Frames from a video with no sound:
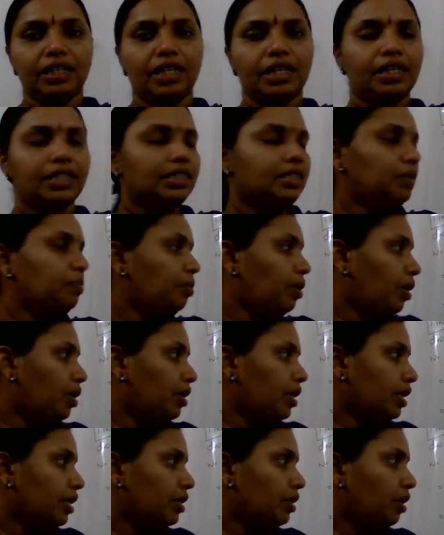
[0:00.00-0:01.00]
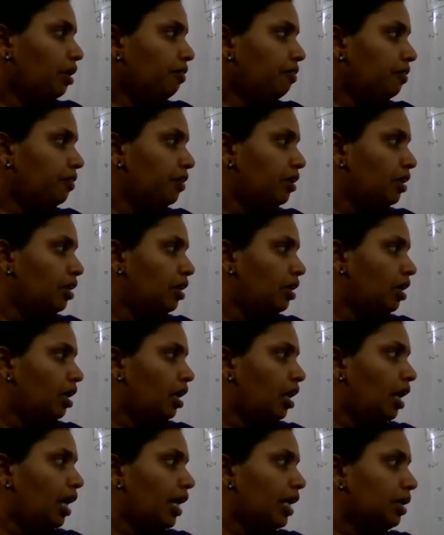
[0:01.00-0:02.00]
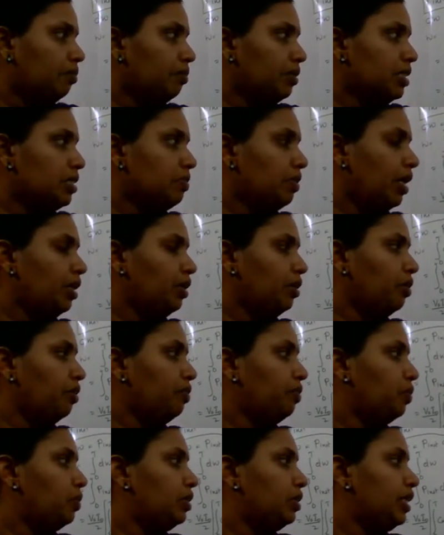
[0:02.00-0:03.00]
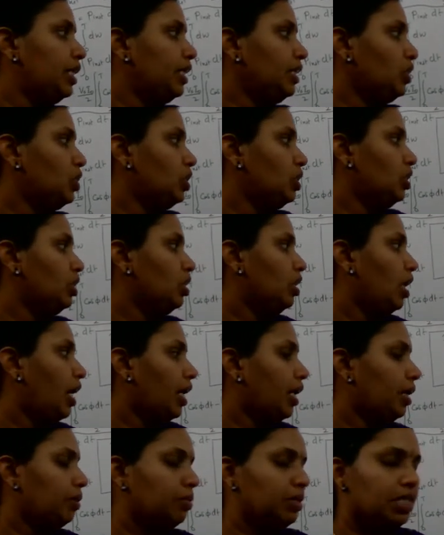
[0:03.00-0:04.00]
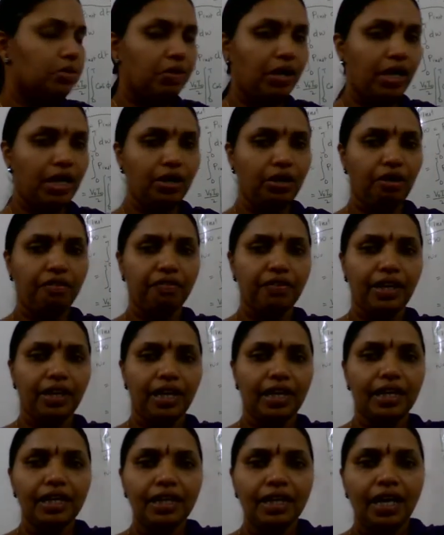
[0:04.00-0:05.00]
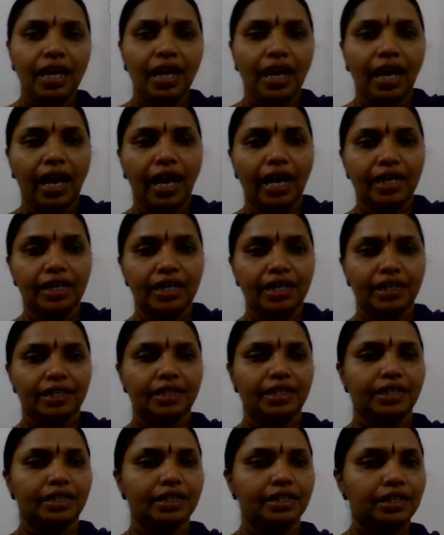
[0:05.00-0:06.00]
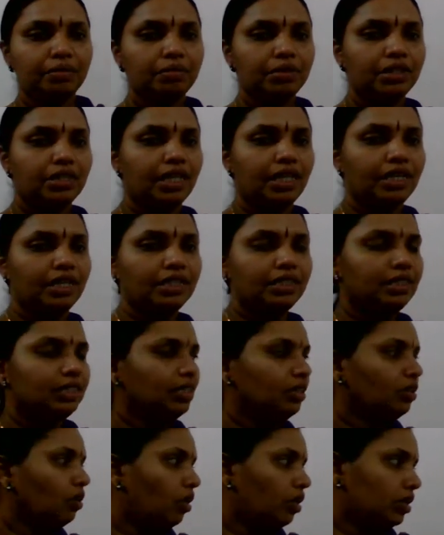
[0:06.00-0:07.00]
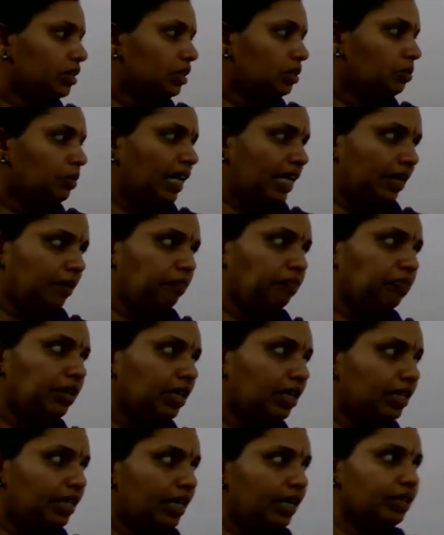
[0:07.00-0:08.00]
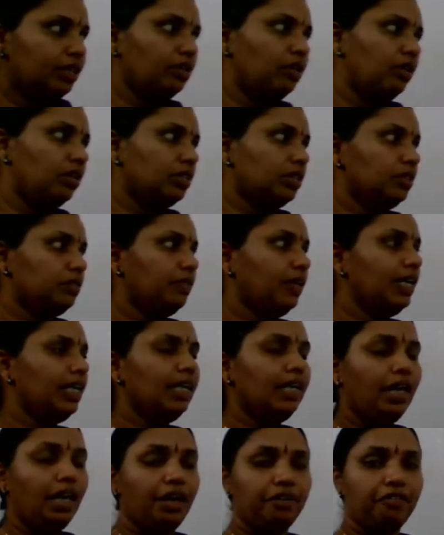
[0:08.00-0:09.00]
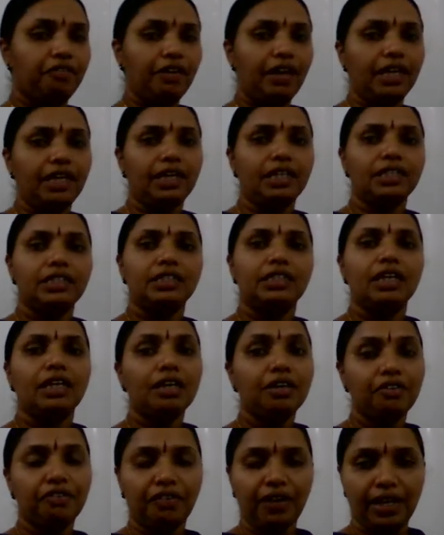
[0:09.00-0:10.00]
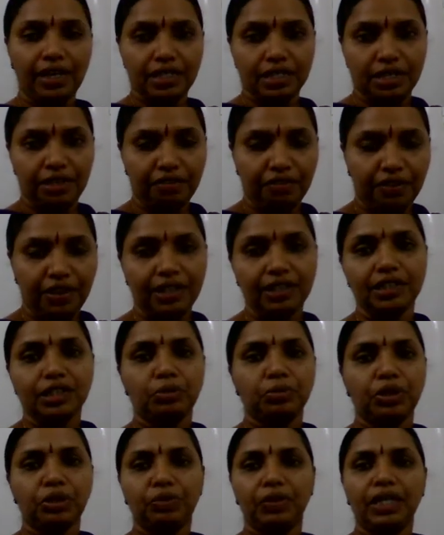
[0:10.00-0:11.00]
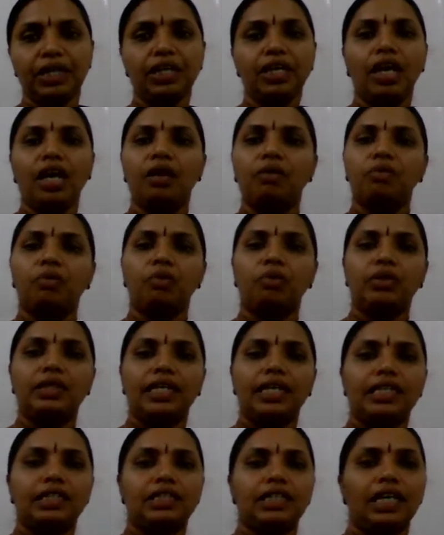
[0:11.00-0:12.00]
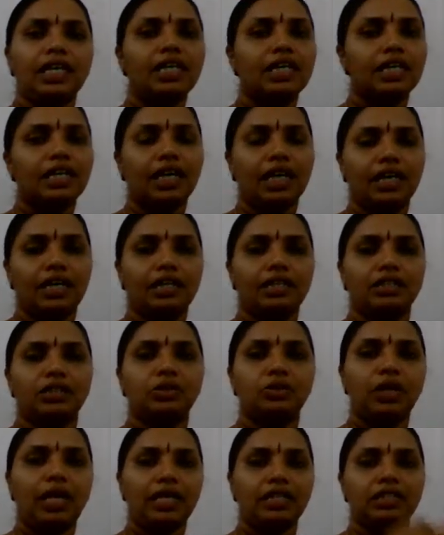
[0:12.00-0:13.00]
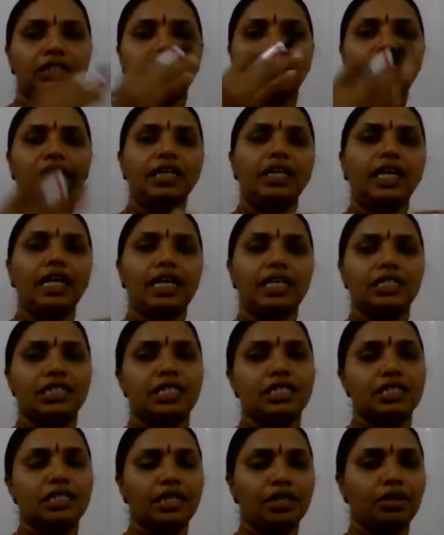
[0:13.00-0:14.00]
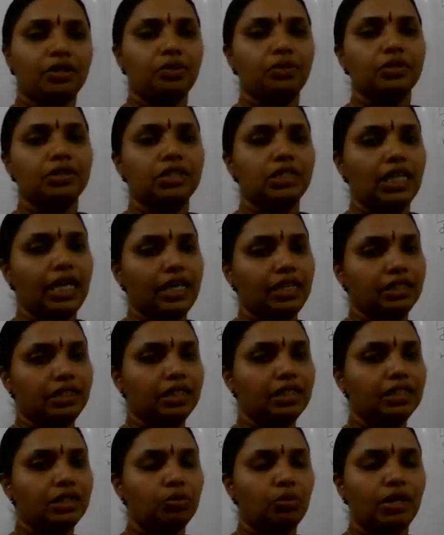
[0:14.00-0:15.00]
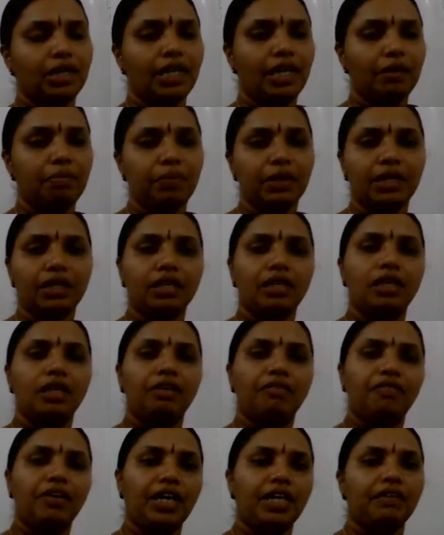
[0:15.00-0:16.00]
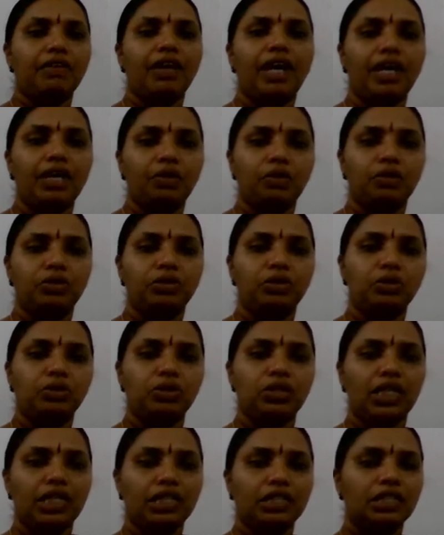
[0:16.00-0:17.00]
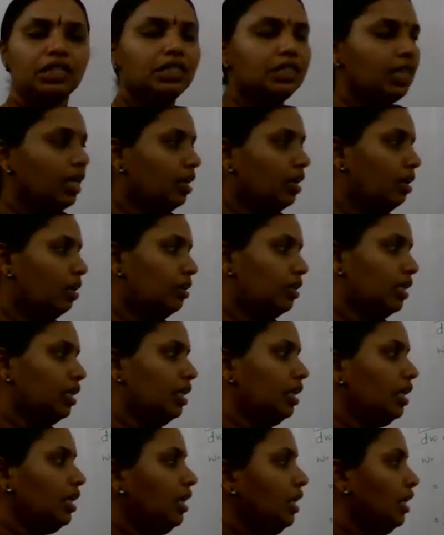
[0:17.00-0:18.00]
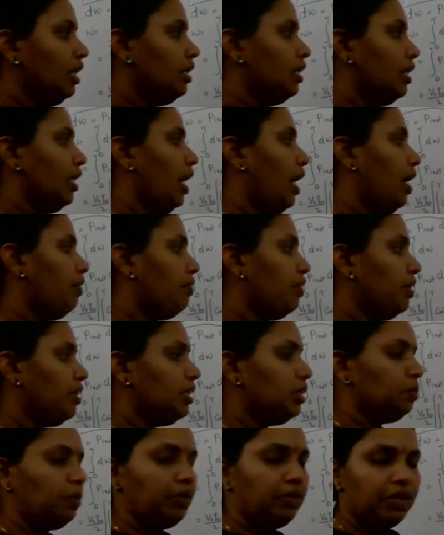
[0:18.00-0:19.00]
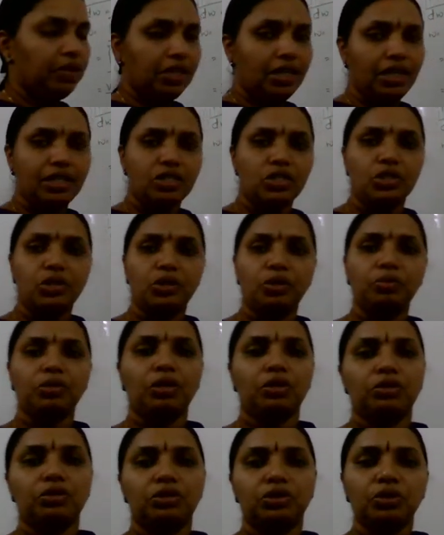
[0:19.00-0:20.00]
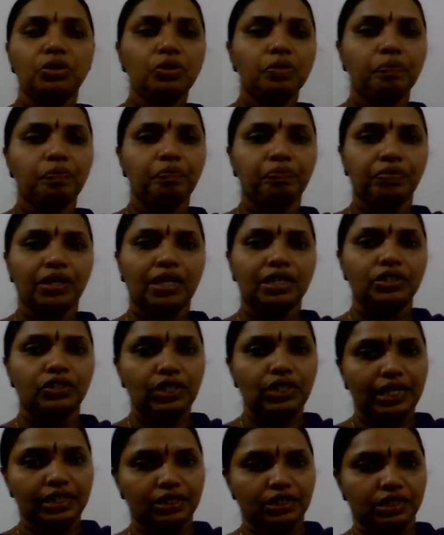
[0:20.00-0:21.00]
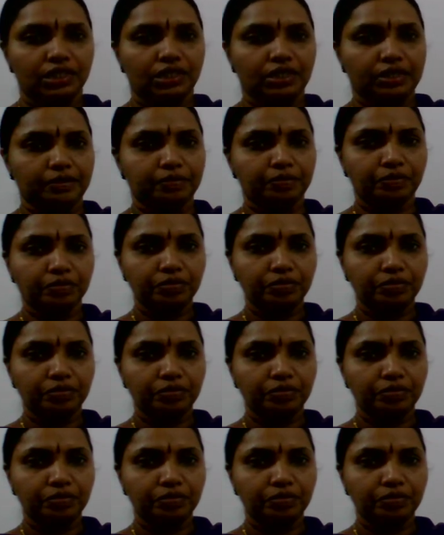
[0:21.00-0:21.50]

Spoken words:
that is the product of RMS value of voltage, RMS value of current and a term that is cos phi. In that cos phi, phi is the phase difference between voltage and current. So as the AC circuits changes, what happens? Phi value also changes. Accordingly, the average power consumed also changes.